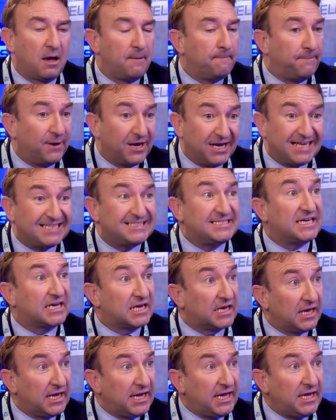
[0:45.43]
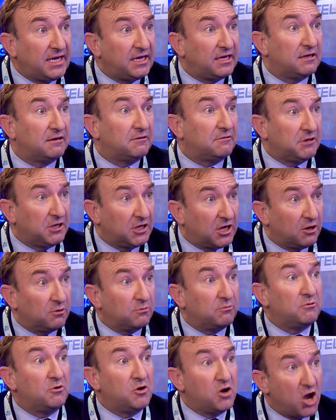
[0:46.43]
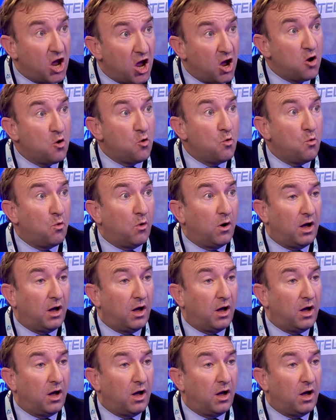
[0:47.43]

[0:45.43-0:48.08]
Politically, no